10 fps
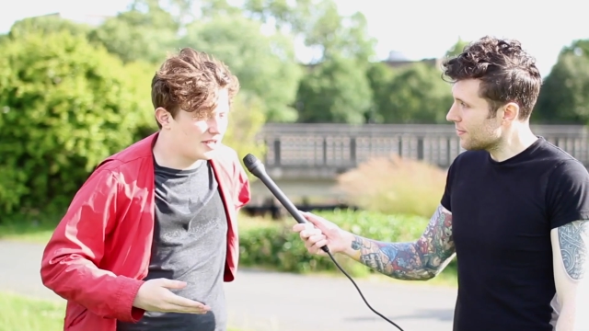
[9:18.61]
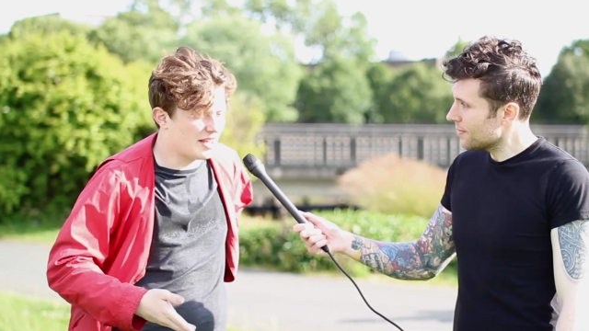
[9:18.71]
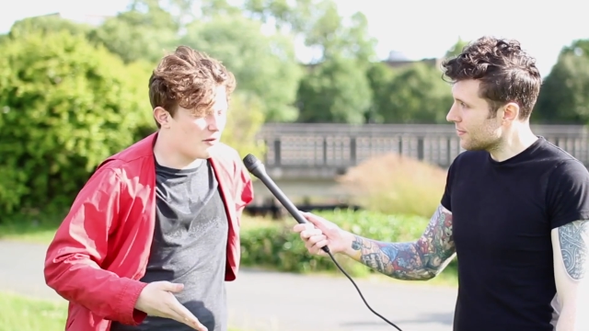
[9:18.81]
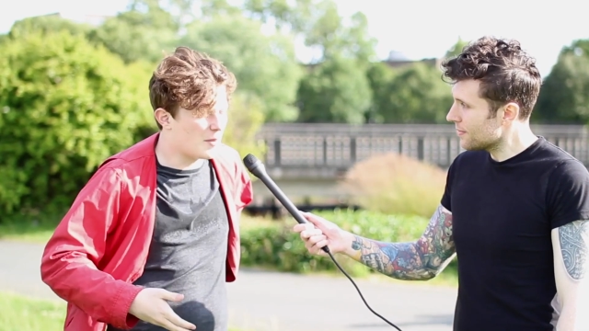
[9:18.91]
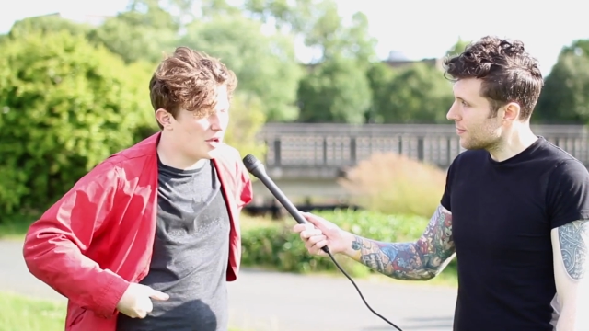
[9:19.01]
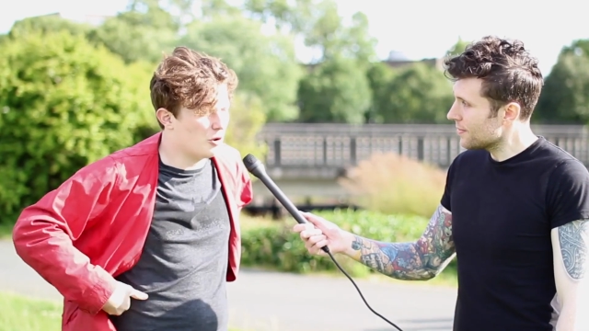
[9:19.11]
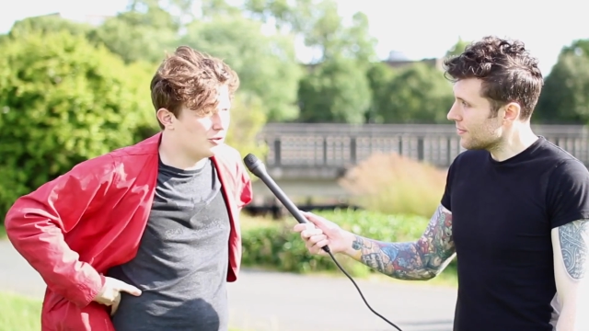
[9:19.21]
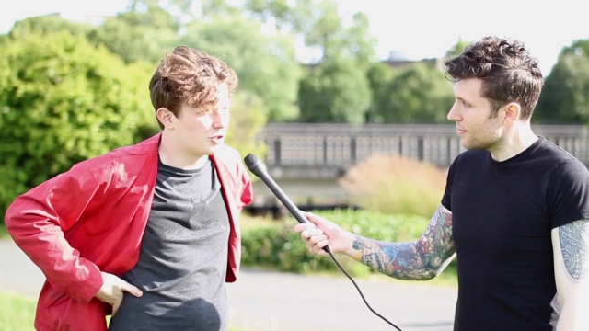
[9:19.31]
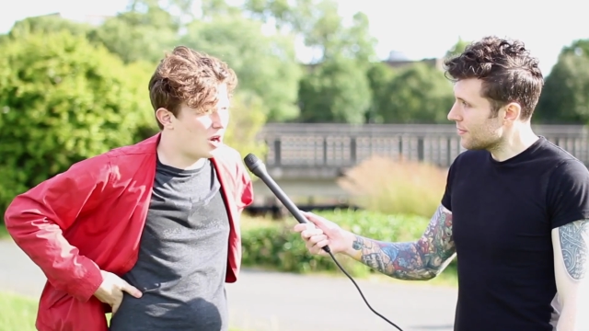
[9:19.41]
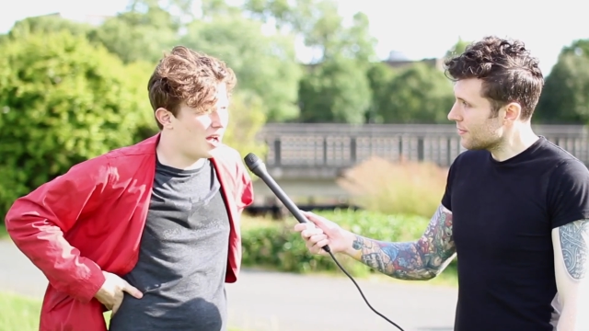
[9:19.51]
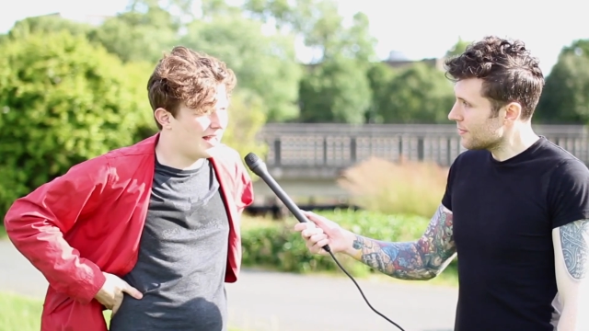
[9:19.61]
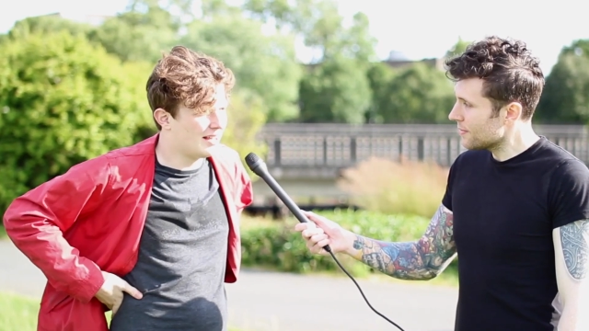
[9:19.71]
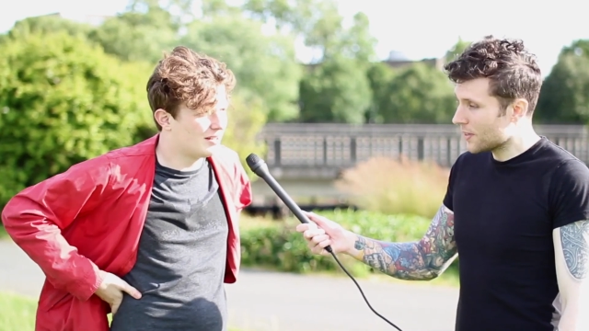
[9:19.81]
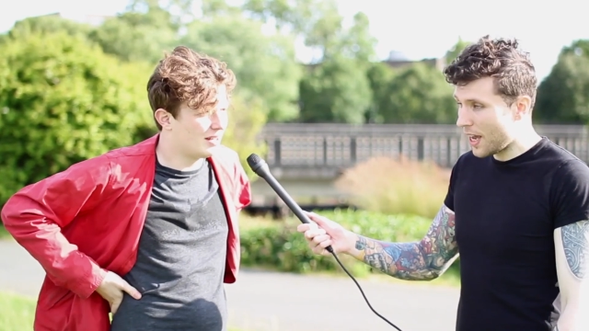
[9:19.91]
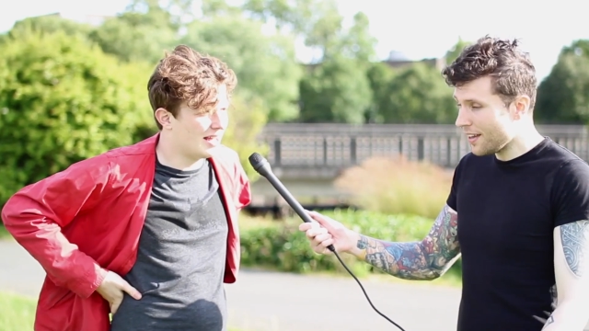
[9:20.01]
Speaker 1: give it my own try. Yeah.
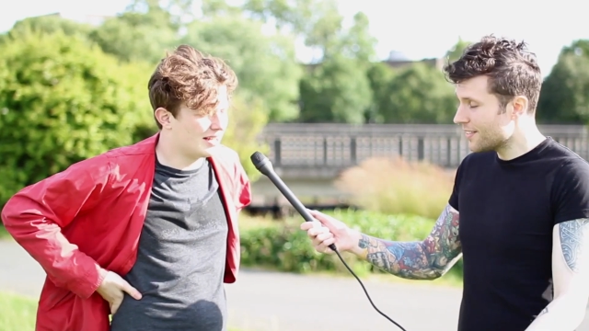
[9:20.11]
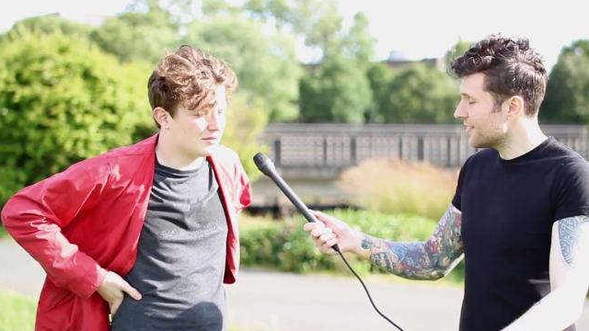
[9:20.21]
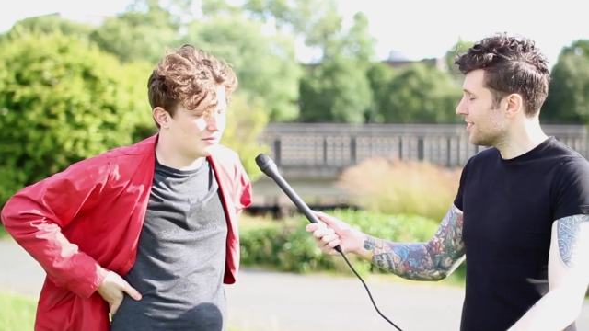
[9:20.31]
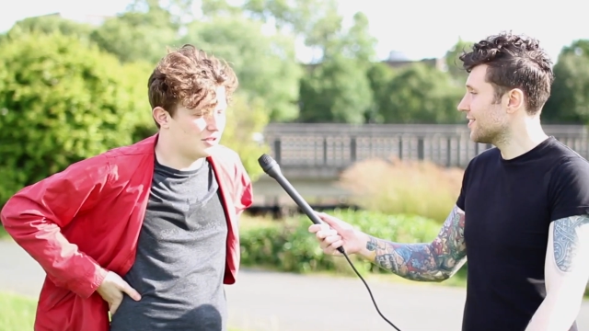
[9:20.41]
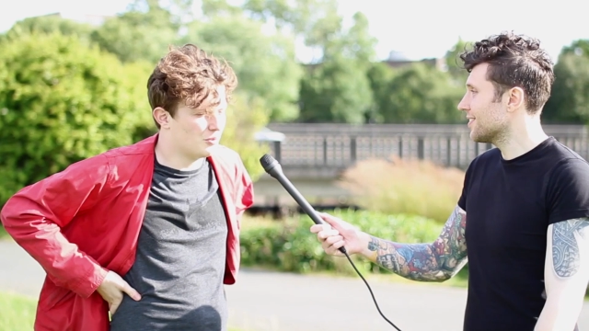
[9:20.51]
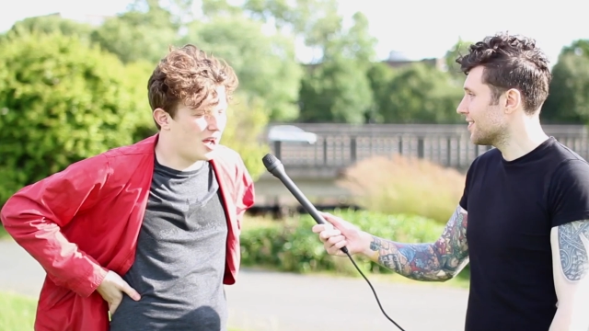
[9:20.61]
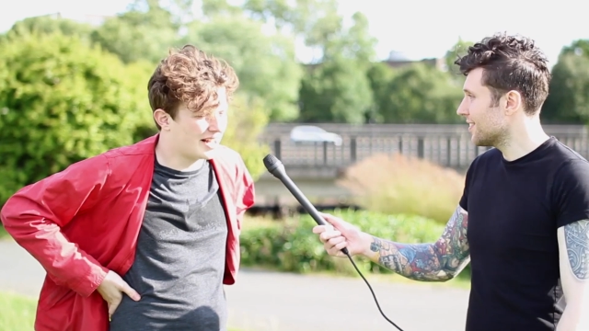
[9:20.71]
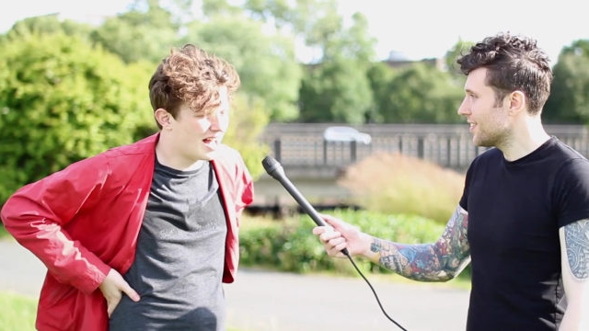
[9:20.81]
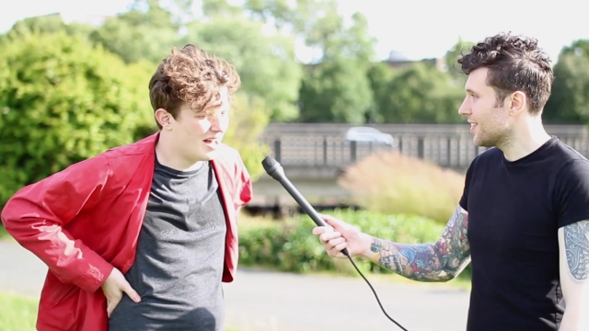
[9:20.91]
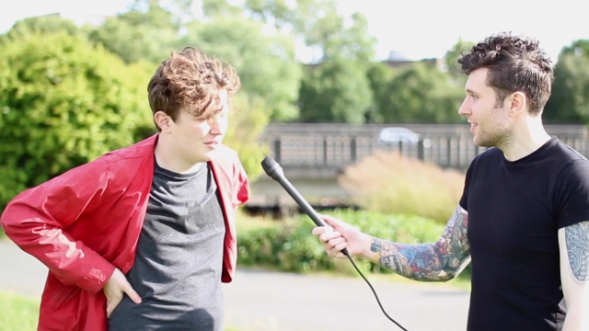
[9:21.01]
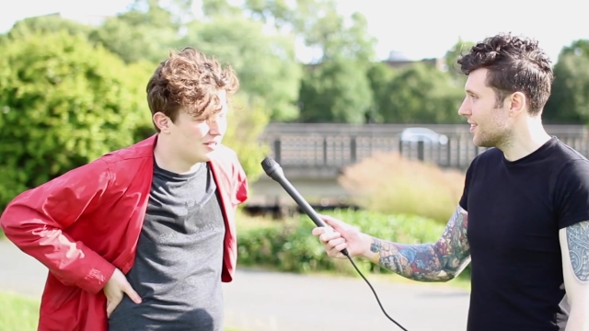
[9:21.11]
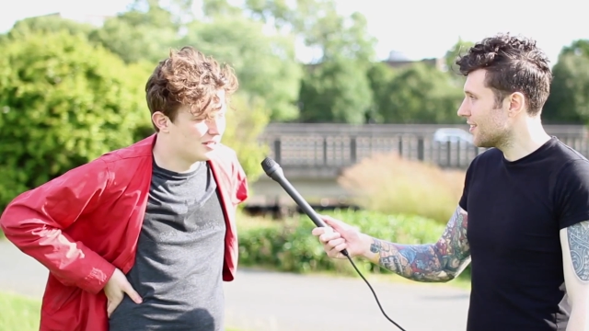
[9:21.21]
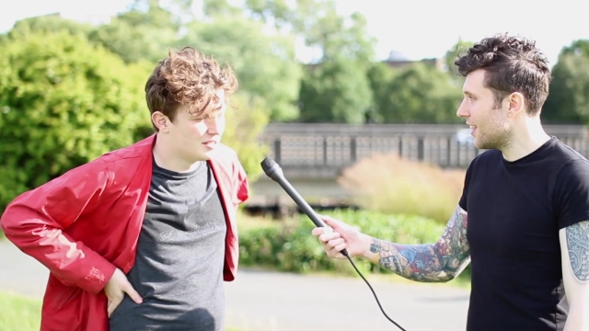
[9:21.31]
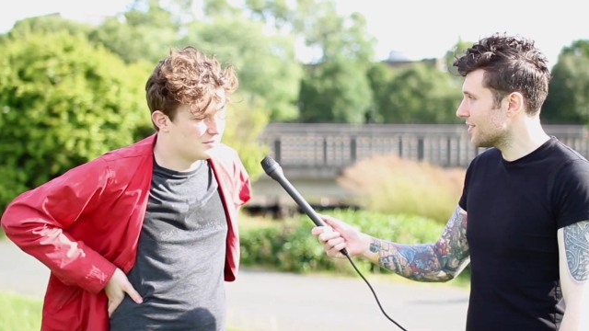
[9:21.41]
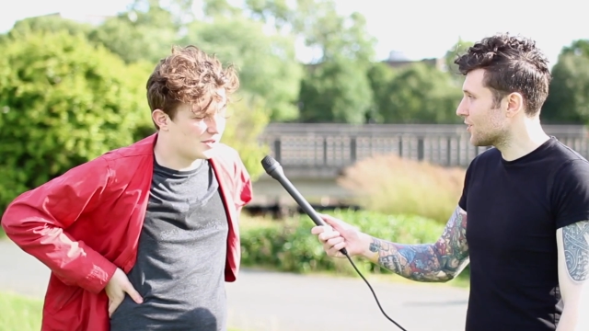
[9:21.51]
Like, do what I can.
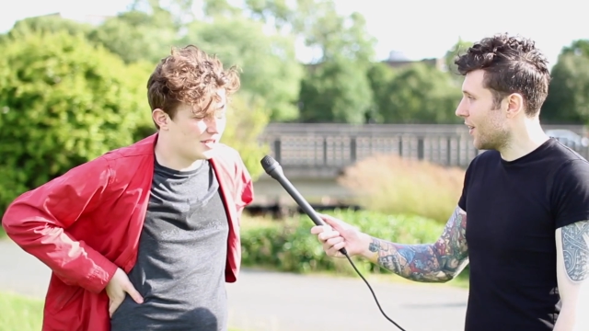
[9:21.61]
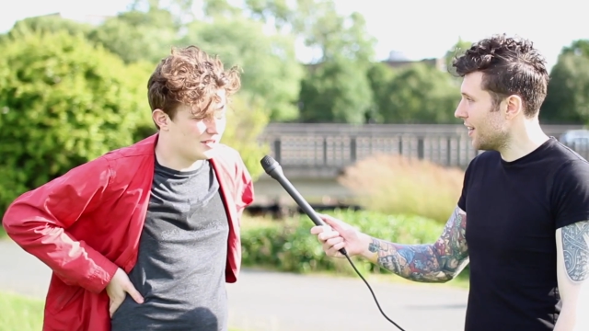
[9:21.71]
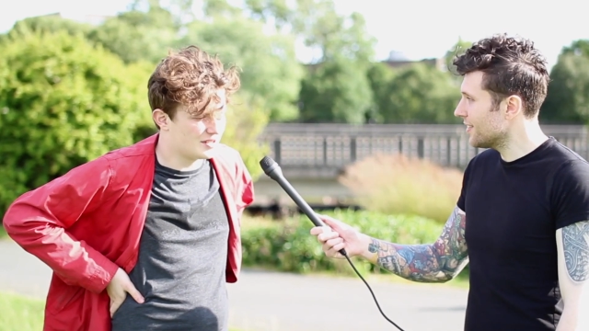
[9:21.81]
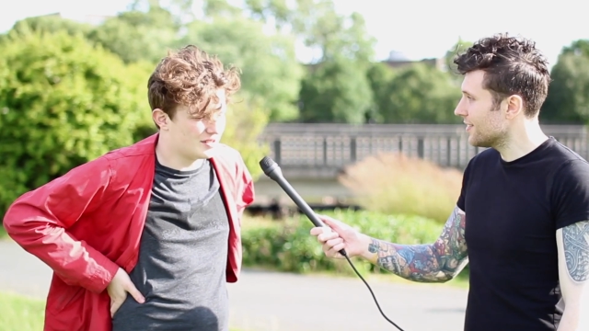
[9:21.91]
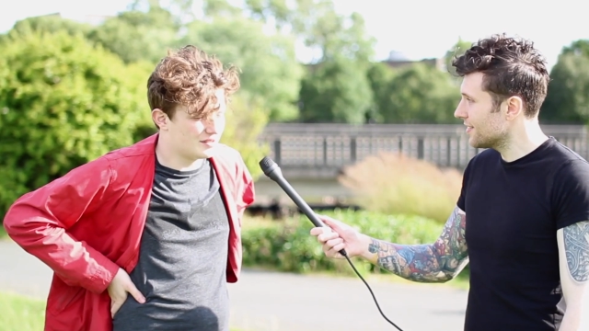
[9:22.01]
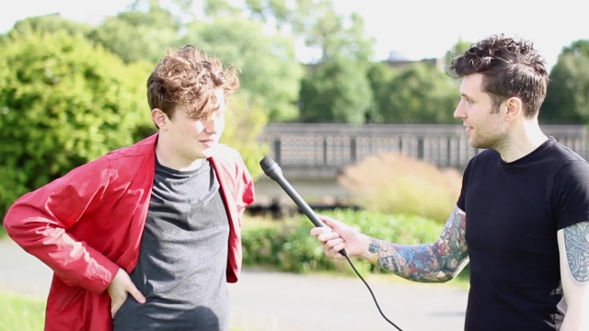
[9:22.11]
That's because,